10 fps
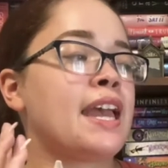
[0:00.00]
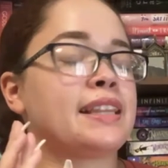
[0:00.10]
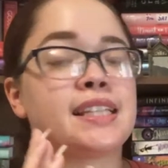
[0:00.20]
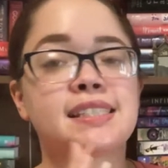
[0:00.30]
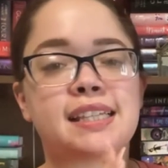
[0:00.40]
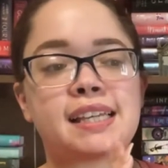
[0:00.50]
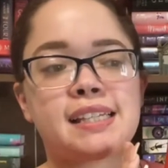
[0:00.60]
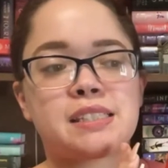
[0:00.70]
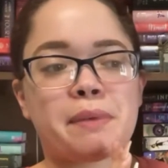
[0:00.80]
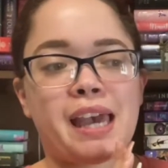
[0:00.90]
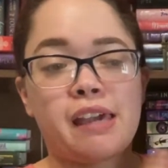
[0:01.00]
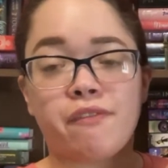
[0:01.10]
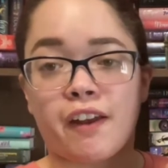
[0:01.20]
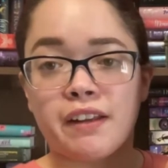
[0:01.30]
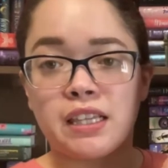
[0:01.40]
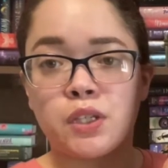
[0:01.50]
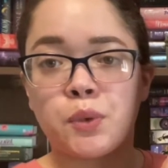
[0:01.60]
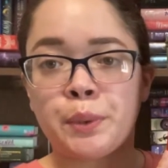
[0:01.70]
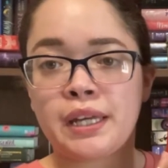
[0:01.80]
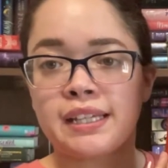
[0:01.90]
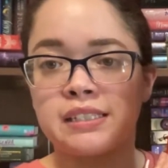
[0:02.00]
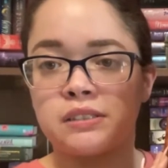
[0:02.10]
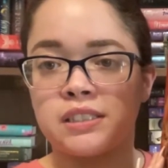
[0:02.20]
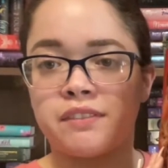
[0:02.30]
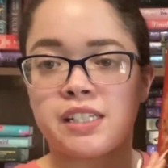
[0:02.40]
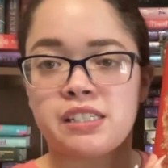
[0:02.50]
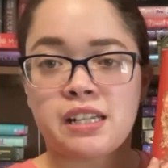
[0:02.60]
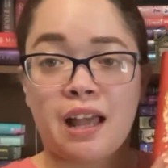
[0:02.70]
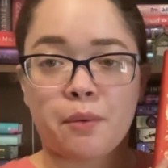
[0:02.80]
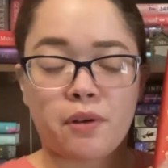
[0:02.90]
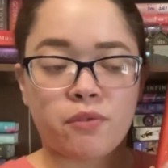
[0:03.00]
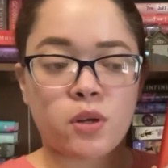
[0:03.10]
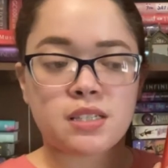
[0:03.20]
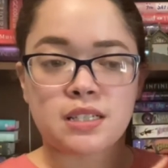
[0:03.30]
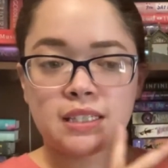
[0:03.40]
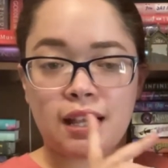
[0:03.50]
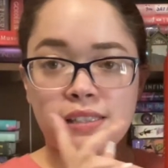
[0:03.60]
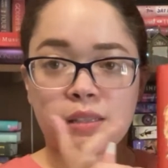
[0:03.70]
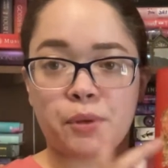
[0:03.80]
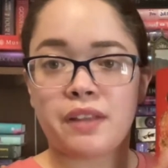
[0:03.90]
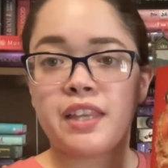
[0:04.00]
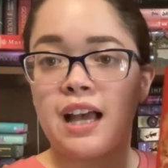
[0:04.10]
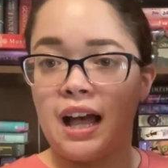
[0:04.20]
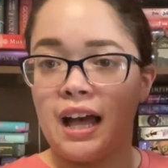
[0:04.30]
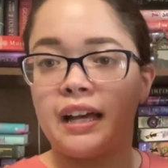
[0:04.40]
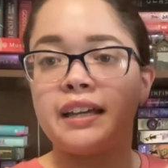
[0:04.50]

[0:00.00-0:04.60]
This is my FairyLoot exclusive edition. I will of course link that somewhere on the eye.